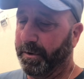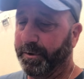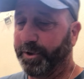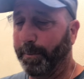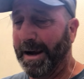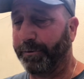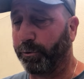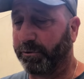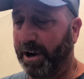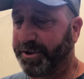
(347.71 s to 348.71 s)
Somehow,
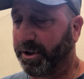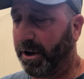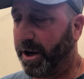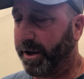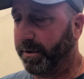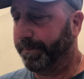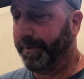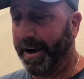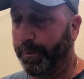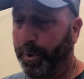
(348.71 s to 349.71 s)
through the grace of God,
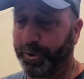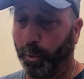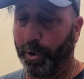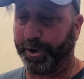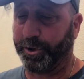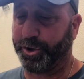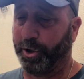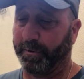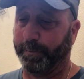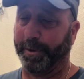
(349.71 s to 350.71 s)
I wasn't working a
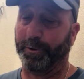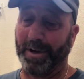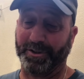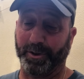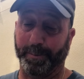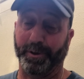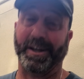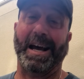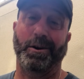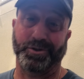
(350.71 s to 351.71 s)
shovel, but I was actually
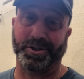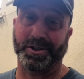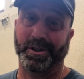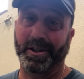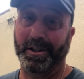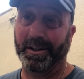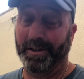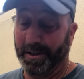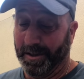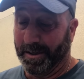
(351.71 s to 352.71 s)
building houses.
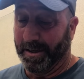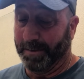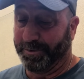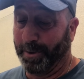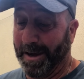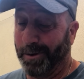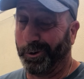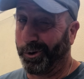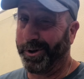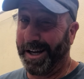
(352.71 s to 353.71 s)
I'm somehow
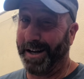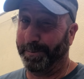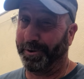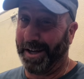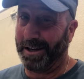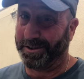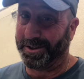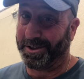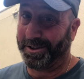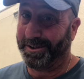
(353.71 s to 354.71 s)
learning how to build
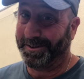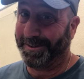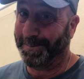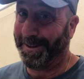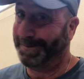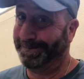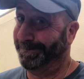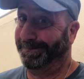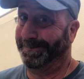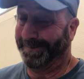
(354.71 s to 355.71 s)
houses. I mean,
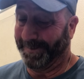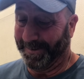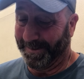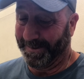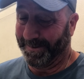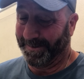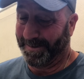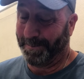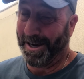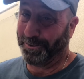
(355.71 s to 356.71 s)

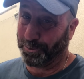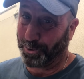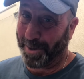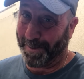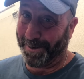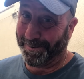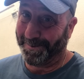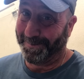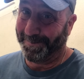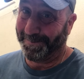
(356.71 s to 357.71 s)
I'm a high school dropout.
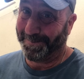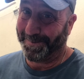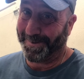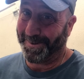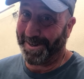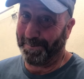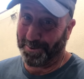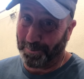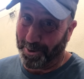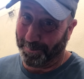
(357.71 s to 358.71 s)
You gotta be
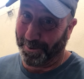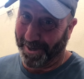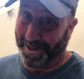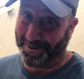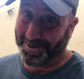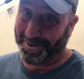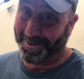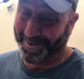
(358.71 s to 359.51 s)
smart to build a house.